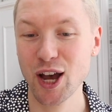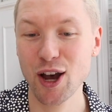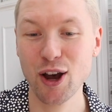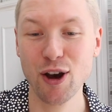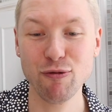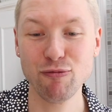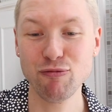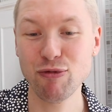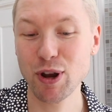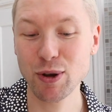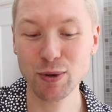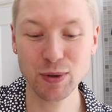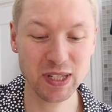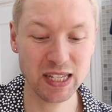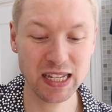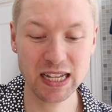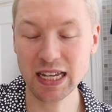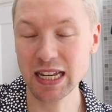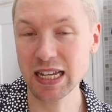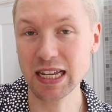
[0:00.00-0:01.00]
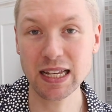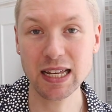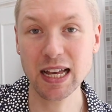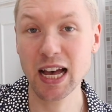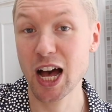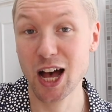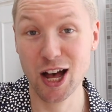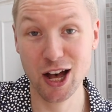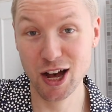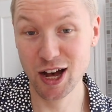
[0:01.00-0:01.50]
rosy,
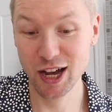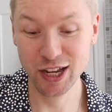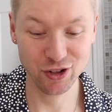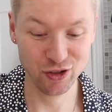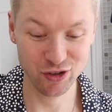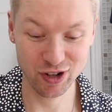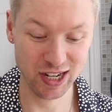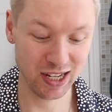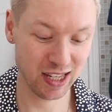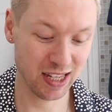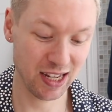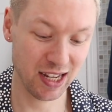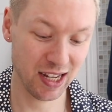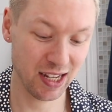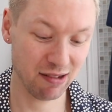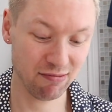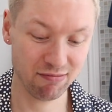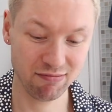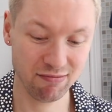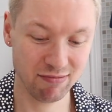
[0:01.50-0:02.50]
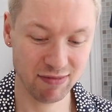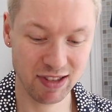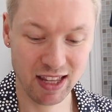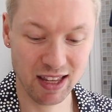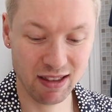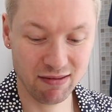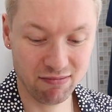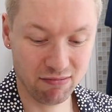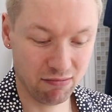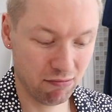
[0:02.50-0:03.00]
hydrating.
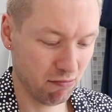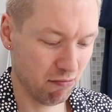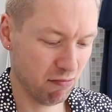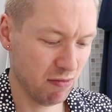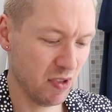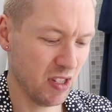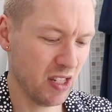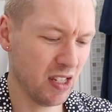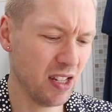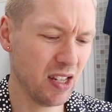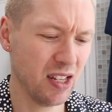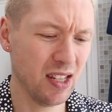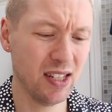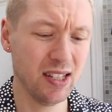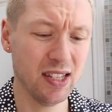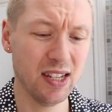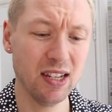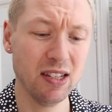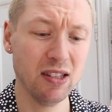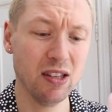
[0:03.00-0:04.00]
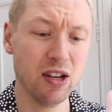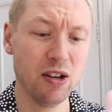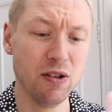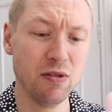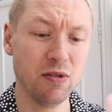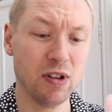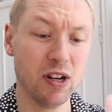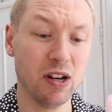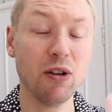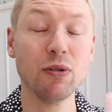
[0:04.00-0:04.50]
Did it say
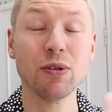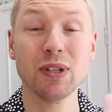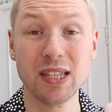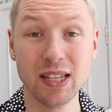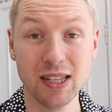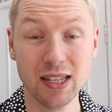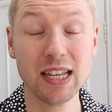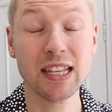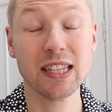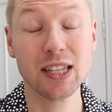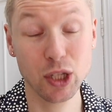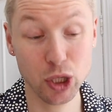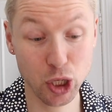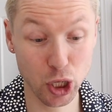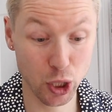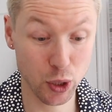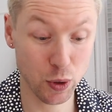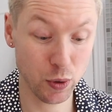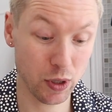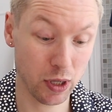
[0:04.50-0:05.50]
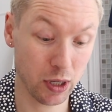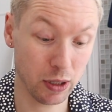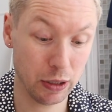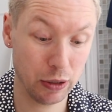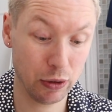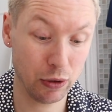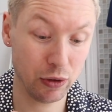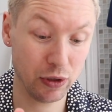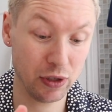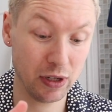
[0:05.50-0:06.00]
toner? Oh, it's a toner,
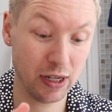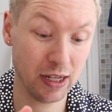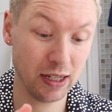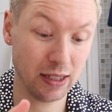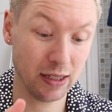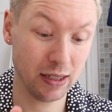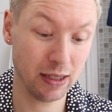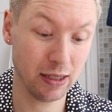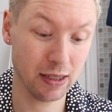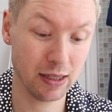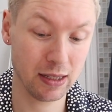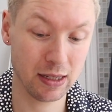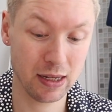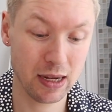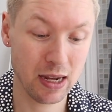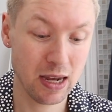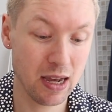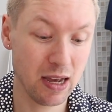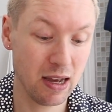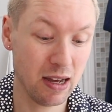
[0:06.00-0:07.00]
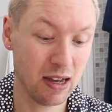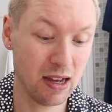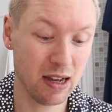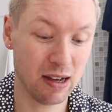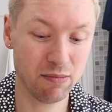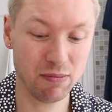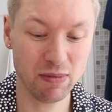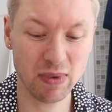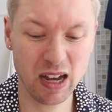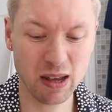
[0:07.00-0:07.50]
not an essence.
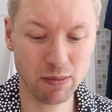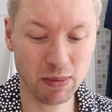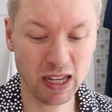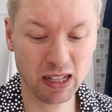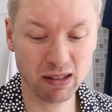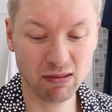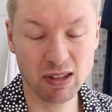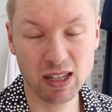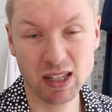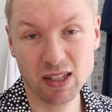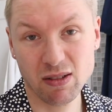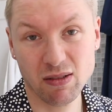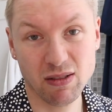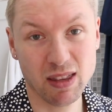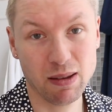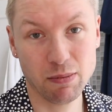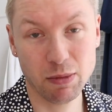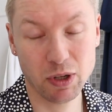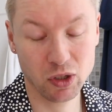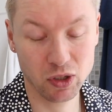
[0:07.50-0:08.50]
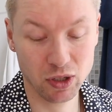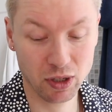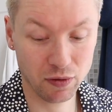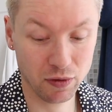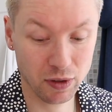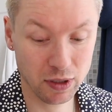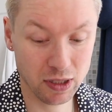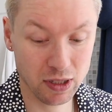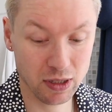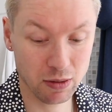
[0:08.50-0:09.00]
I mean, there's not that much
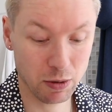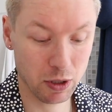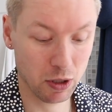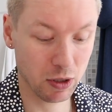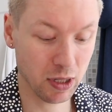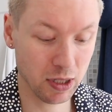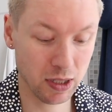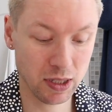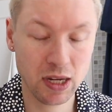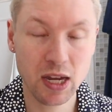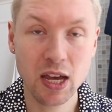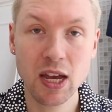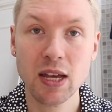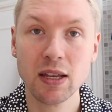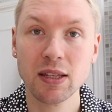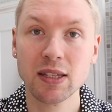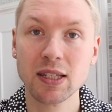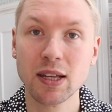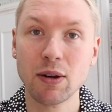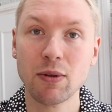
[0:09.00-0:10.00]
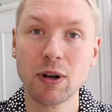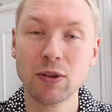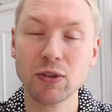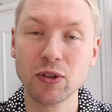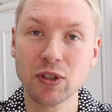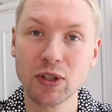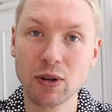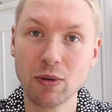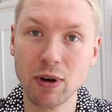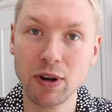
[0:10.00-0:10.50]
difference, to be honest. So I'll
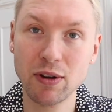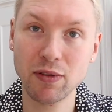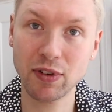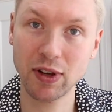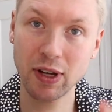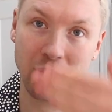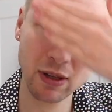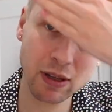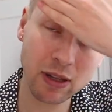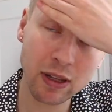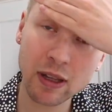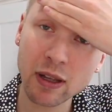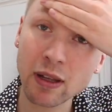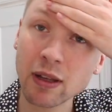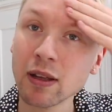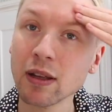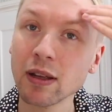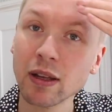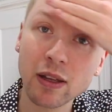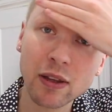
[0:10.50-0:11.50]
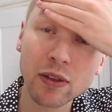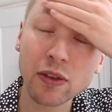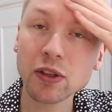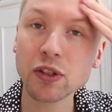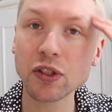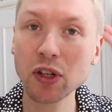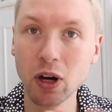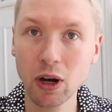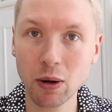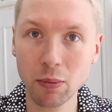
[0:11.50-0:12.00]
just go over the
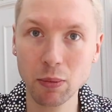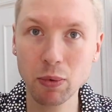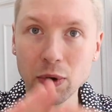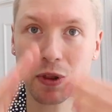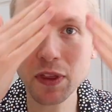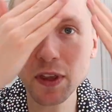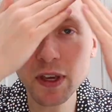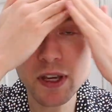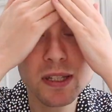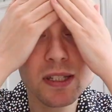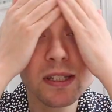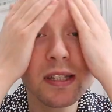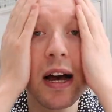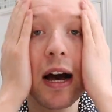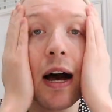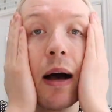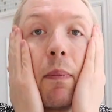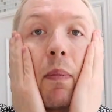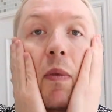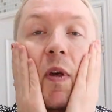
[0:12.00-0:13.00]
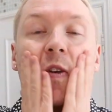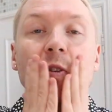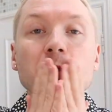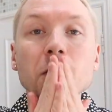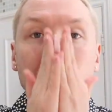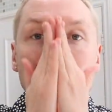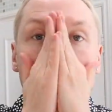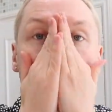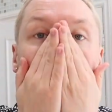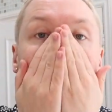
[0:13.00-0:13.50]
top with this. This
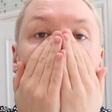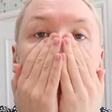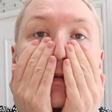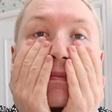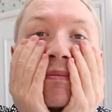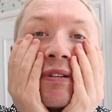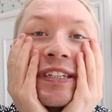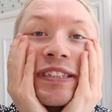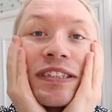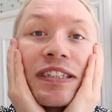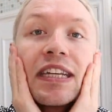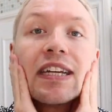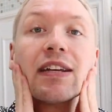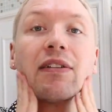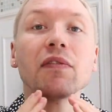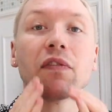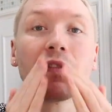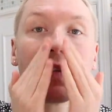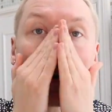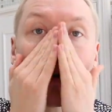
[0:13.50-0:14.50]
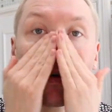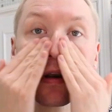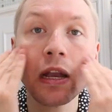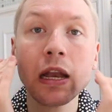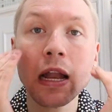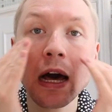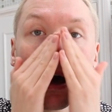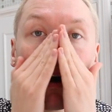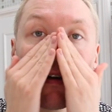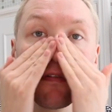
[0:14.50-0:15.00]
just makes my skin feel
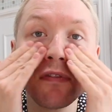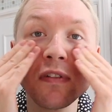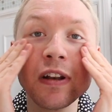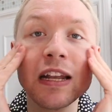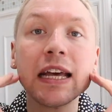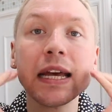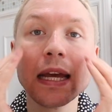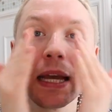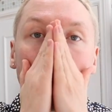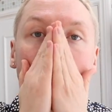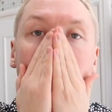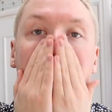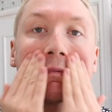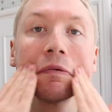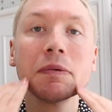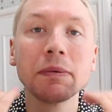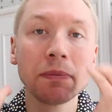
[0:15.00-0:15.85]
lovely